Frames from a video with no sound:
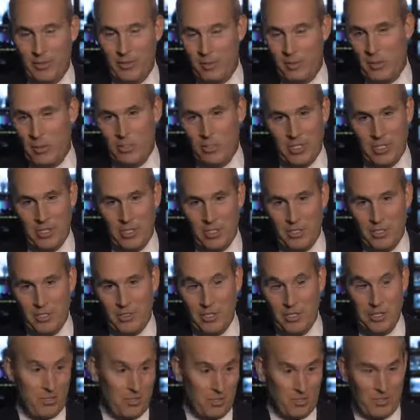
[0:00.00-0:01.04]
for most
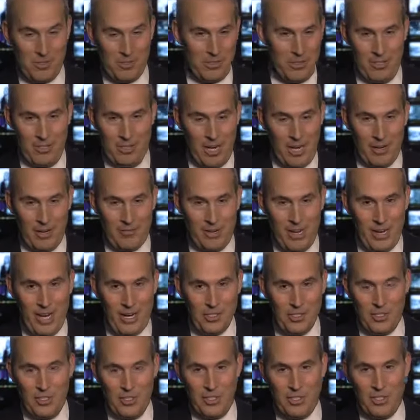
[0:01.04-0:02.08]
industries, you're not a
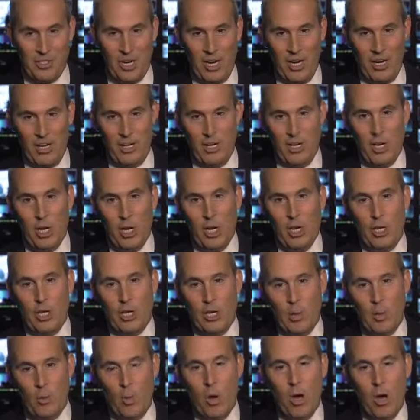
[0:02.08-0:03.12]
fashion designer.
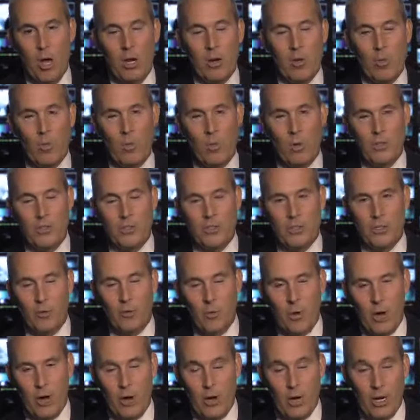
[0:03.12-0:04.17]
You want what you're
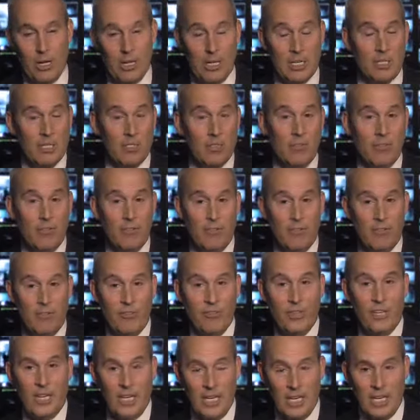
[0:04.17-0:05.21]
wearing to
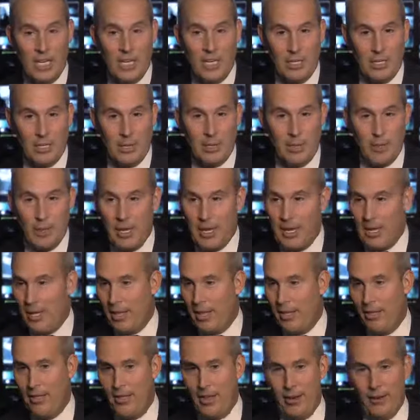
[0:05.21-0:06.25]
fit in.
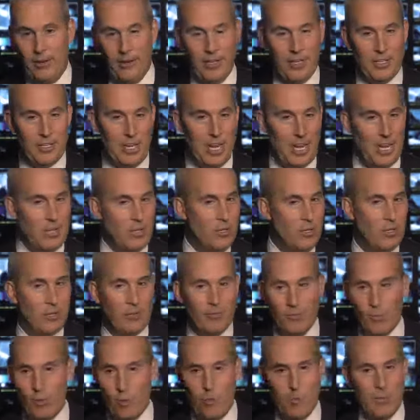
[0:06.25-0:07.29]
There is a
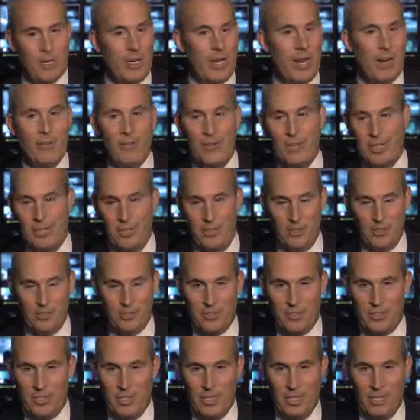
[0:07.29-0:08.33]
uniform in every
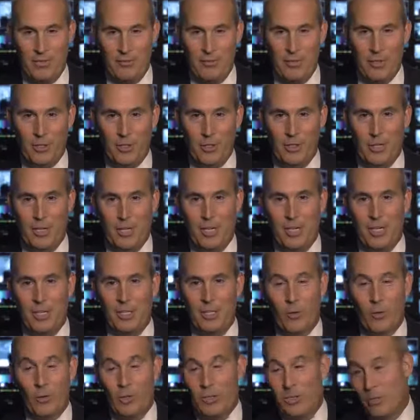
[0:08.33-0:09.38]
industry. If you're
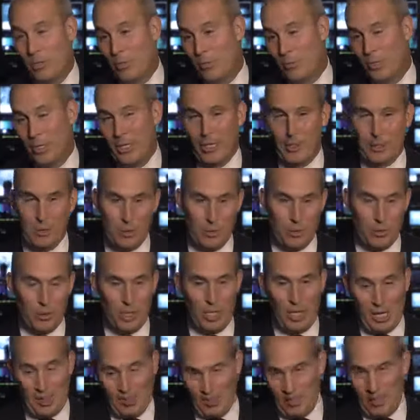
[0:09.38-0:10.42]
going to a really
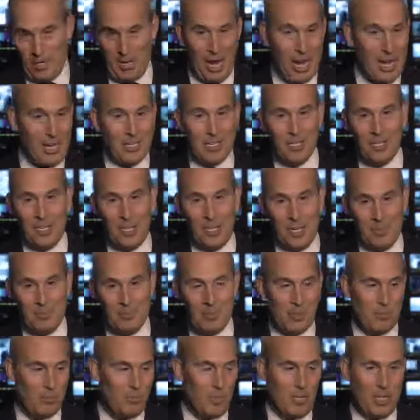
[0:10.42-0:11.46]
cool hip
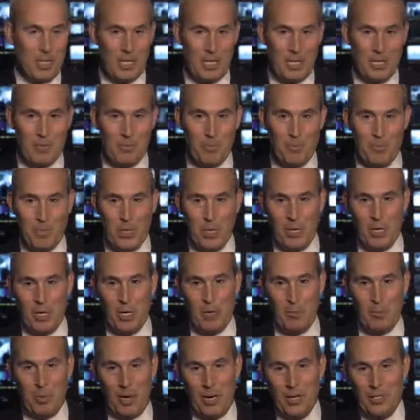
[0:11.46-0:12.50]
nightclub to be
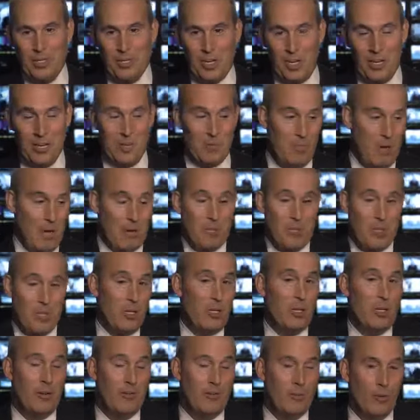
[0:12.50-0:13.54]
a bartender, maybe the
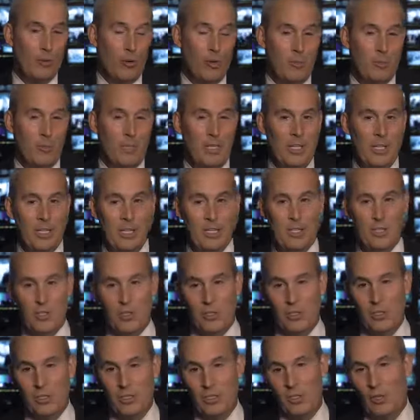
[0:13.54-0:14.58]
uniform
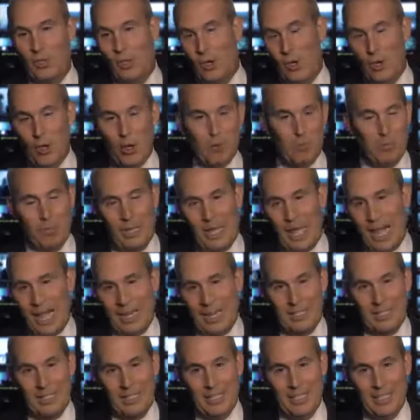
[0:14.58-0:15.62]
is all
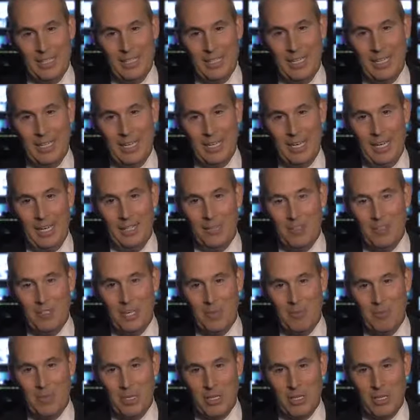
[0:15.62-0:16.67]
black and
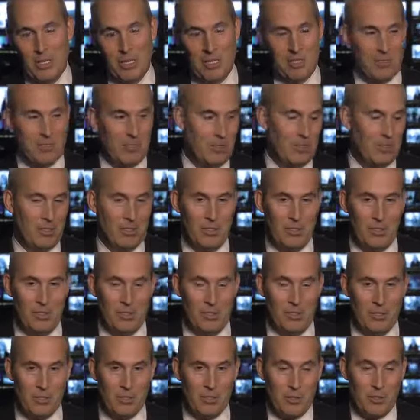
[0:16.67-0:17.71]
something that
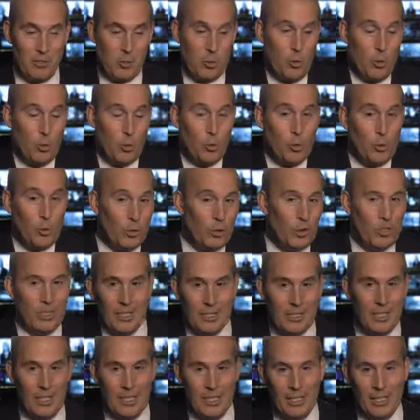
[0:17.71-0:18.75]
is cool
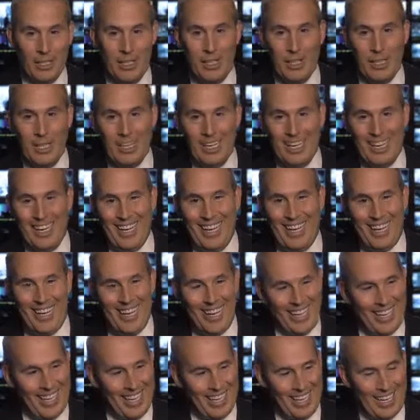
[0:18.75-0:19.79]
looking.
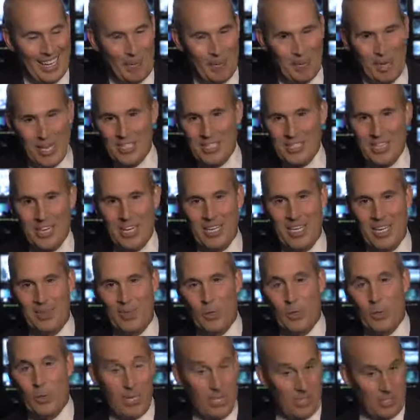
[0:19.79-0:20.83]
I'm not saying
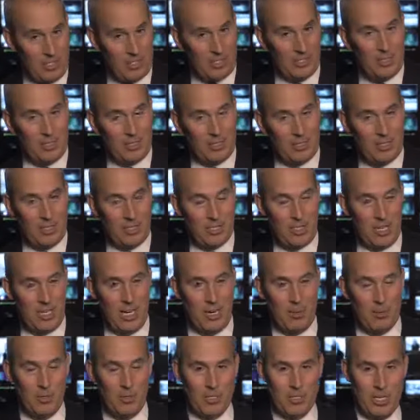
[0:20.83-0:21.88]
everyone has to look the
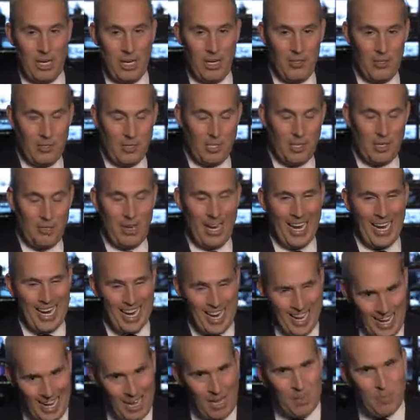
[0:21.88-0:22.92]
same or sound the same. I
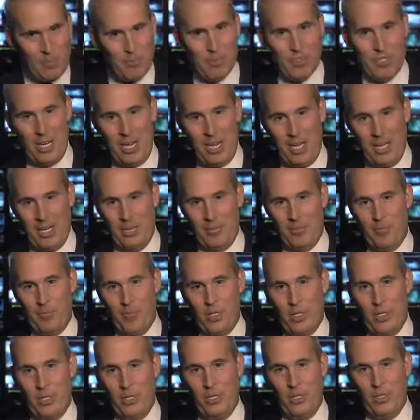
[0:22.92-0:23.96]
am saying
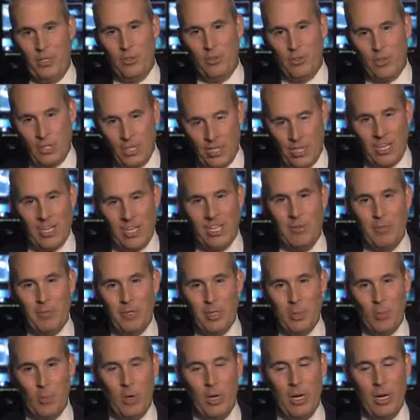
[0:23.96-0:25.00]
you need to
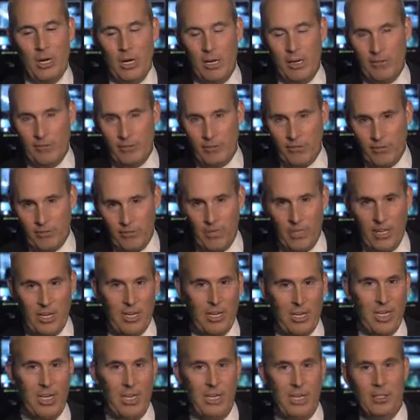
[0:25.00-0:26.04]
be aware of
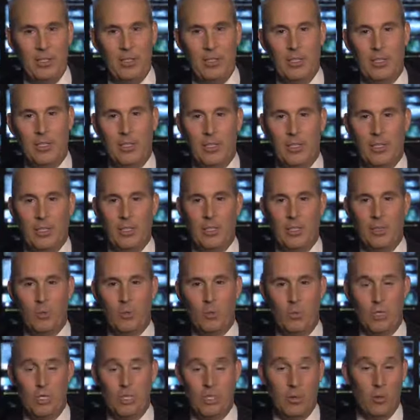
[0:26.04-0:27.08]
fitting in
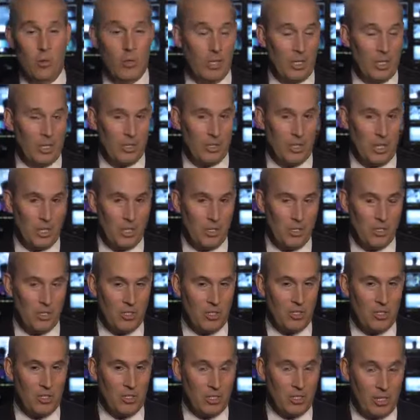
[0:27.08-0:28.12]
with the
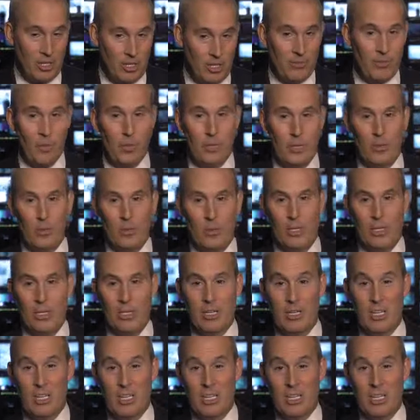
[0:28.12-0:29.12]
organization you're interviewing with